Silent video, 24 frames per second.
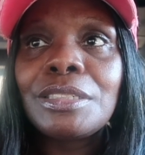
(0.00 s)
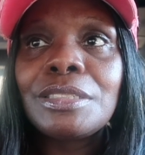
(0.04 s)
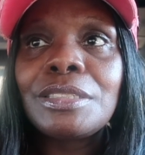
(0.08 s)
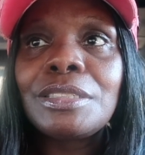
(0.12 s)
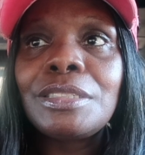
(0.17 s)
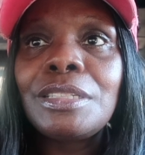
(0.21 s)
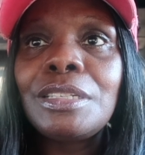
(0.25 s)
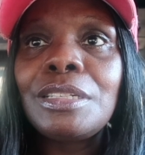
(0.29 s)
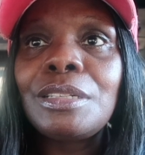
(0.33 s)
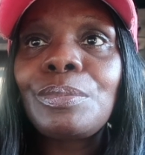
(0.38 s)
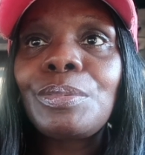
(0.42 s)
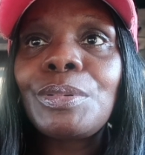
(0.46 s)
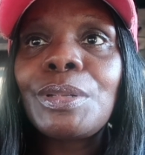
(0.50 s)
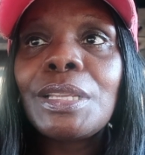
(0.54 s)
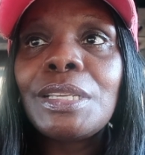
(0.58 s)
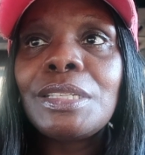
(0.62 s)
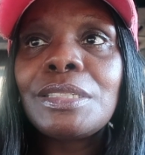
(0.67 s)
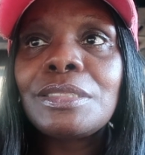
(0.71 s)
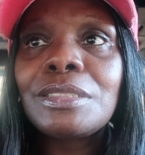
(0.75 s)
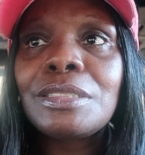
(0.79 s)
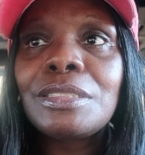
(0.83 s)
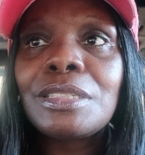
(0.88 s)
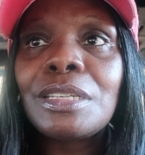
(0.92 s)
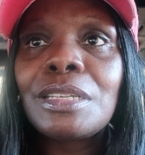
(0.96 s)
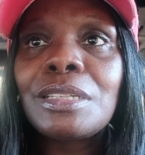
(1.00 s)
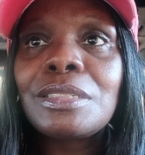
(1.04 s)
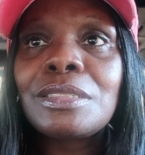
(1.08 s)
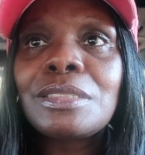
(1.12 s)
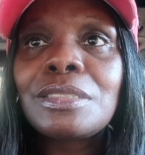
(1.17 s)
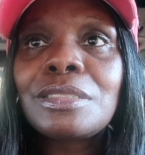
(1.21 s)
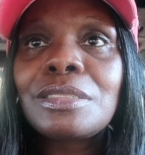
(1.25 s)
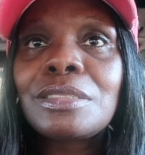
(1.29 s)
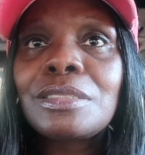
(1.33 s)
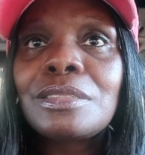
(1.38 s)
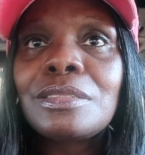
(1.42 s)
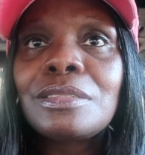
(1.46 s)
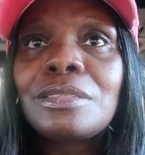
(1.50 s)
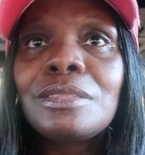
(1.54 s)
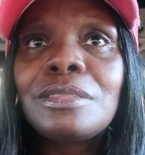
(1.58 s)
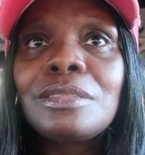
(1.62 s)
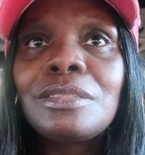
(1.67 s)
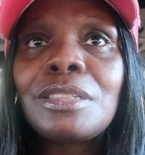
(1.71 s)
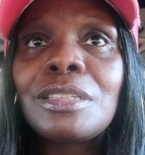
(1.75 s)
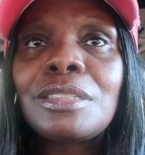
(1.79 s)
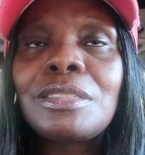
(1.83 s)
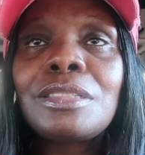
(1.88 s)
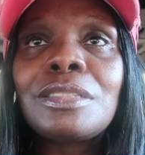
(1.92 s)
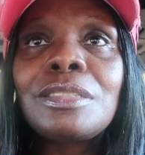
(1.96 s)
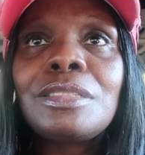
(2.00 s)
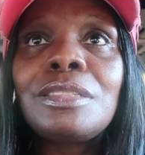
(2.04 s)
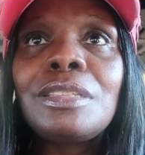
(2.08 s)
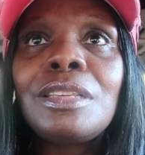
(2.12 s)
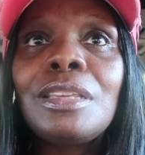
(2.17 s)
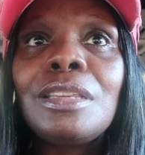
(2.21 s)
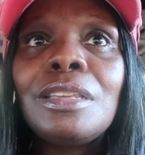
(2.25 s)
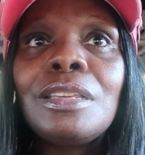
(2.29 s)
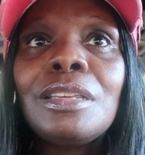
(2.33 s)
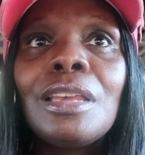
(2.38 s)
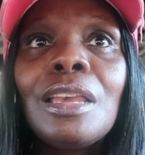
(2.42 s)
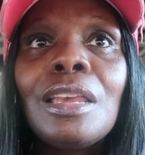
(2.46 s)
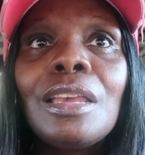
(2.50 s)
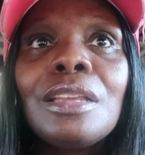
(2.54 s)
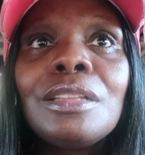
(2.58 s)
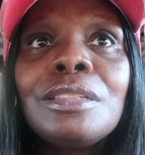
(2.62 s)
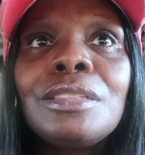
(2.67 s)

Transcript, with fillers: To see the place just, just to see,